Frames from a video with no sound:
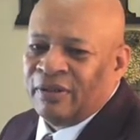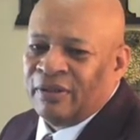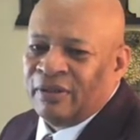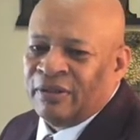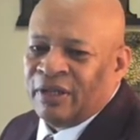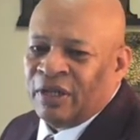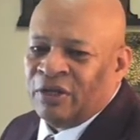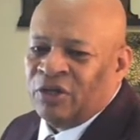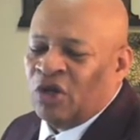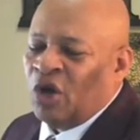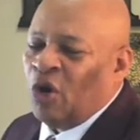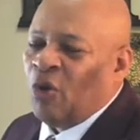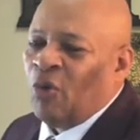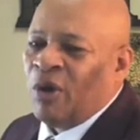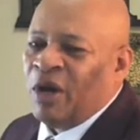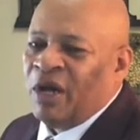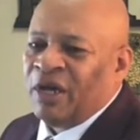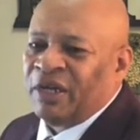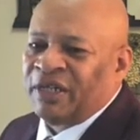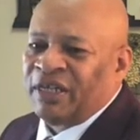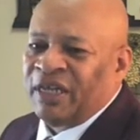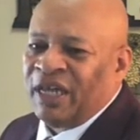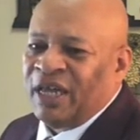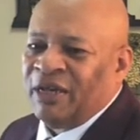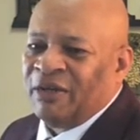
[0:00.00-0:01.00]
that no
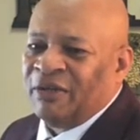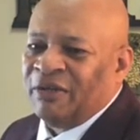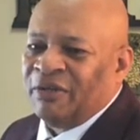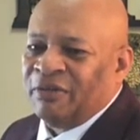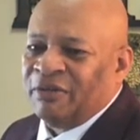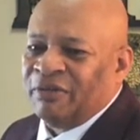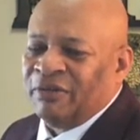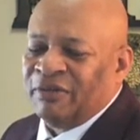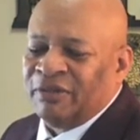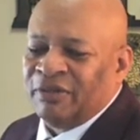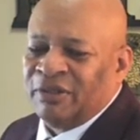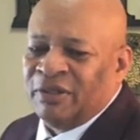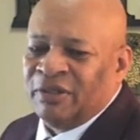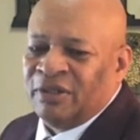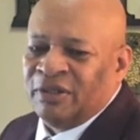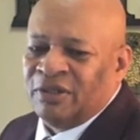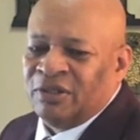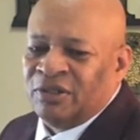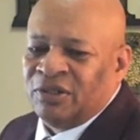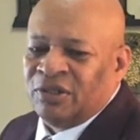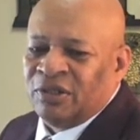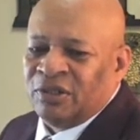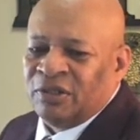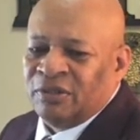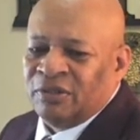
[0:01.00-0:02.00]
one can
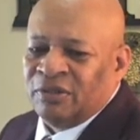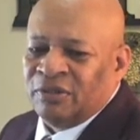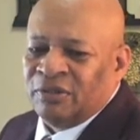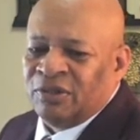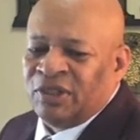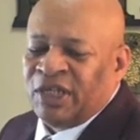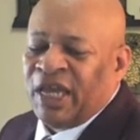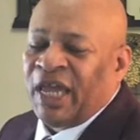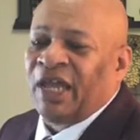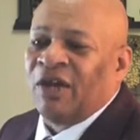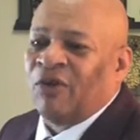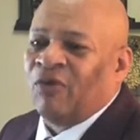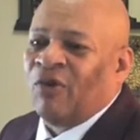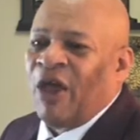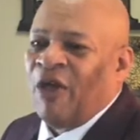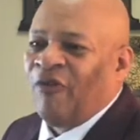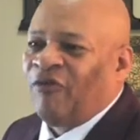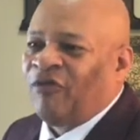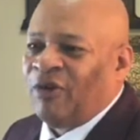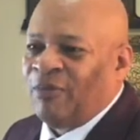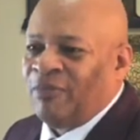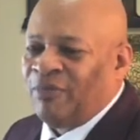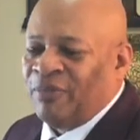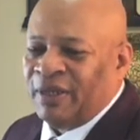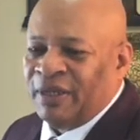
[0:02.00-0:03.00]
take it away
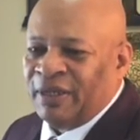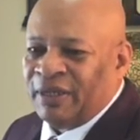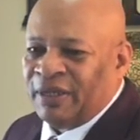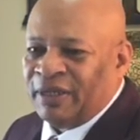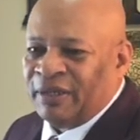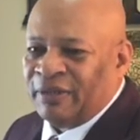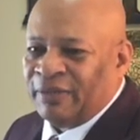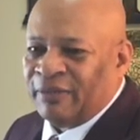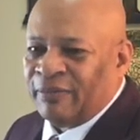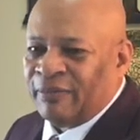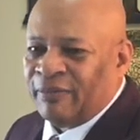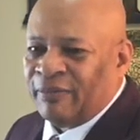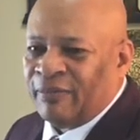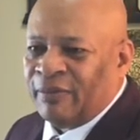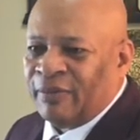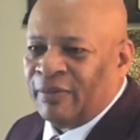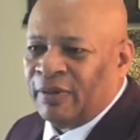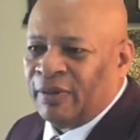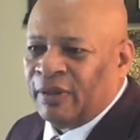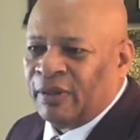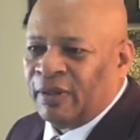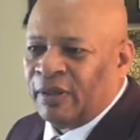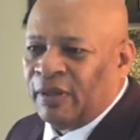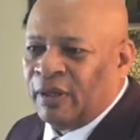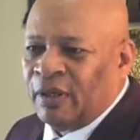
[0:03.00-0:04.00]
from me.
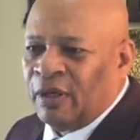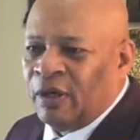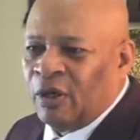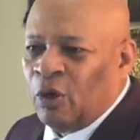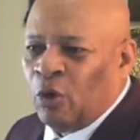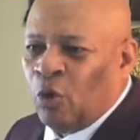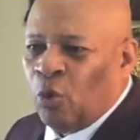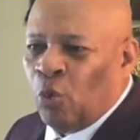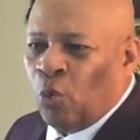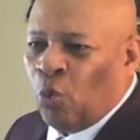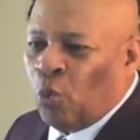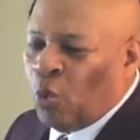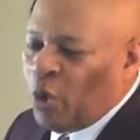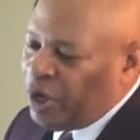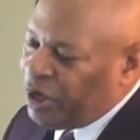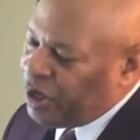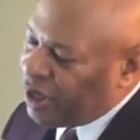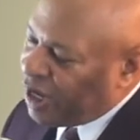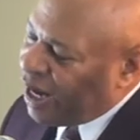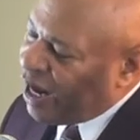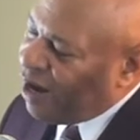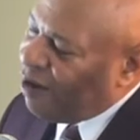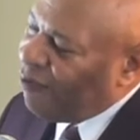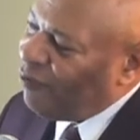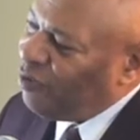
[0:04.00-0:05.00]

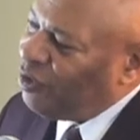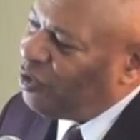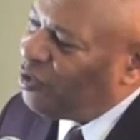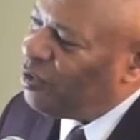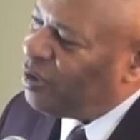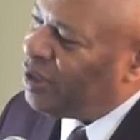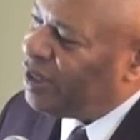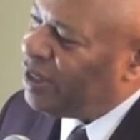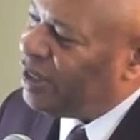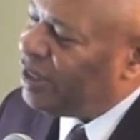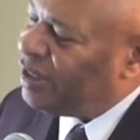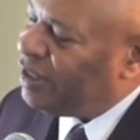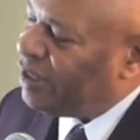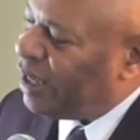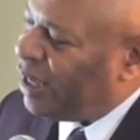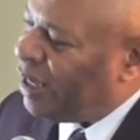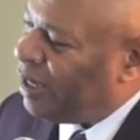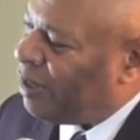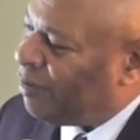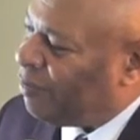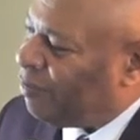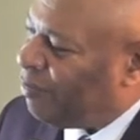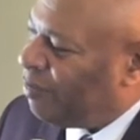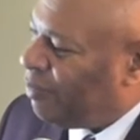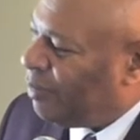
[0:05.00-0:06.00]
Whenever you give
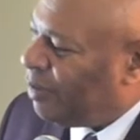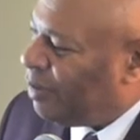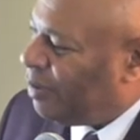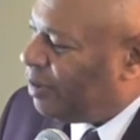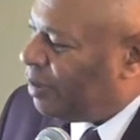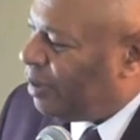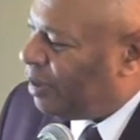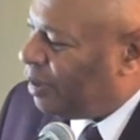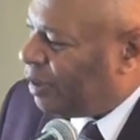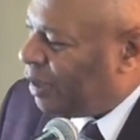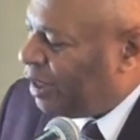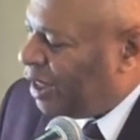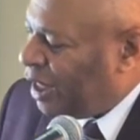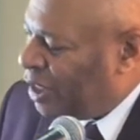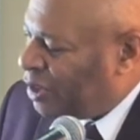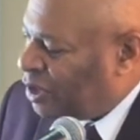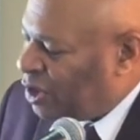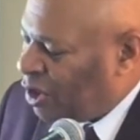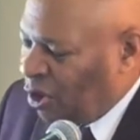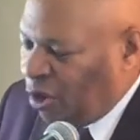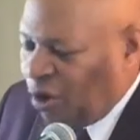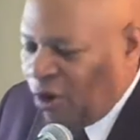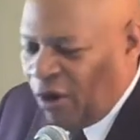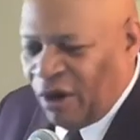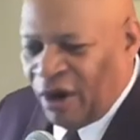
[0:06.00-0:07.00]
a in
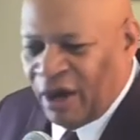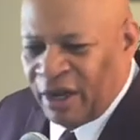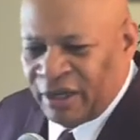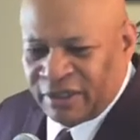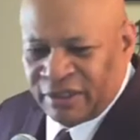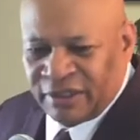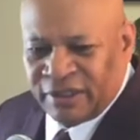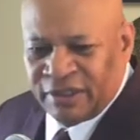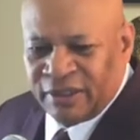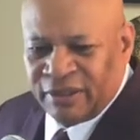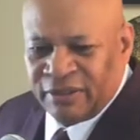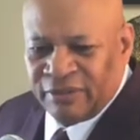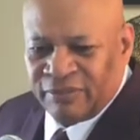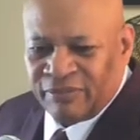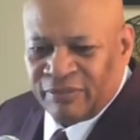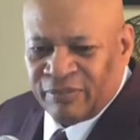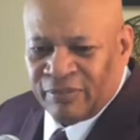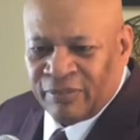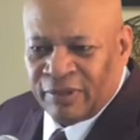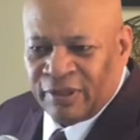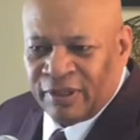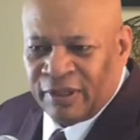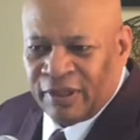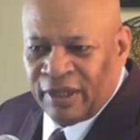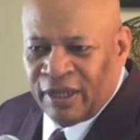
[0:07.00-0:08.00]
your heart
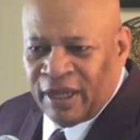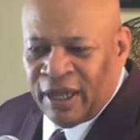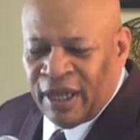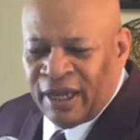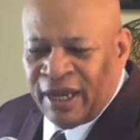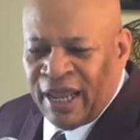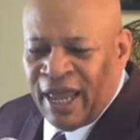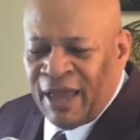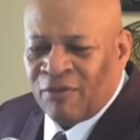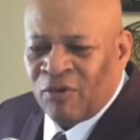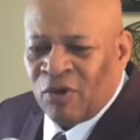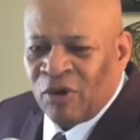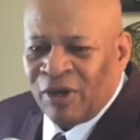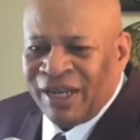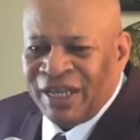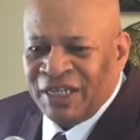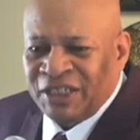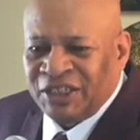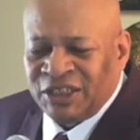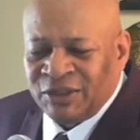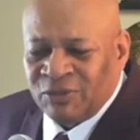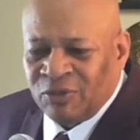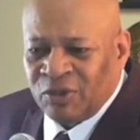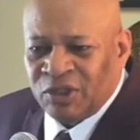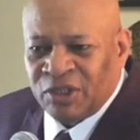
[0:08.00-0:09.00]
and have a
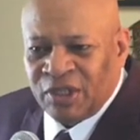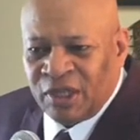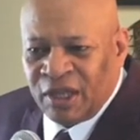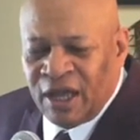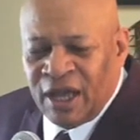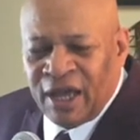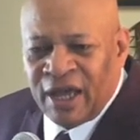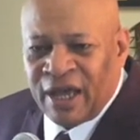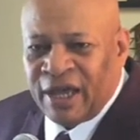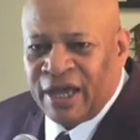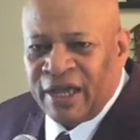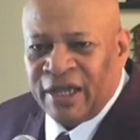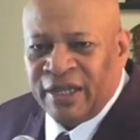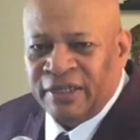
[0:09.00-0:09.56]
relationship with God,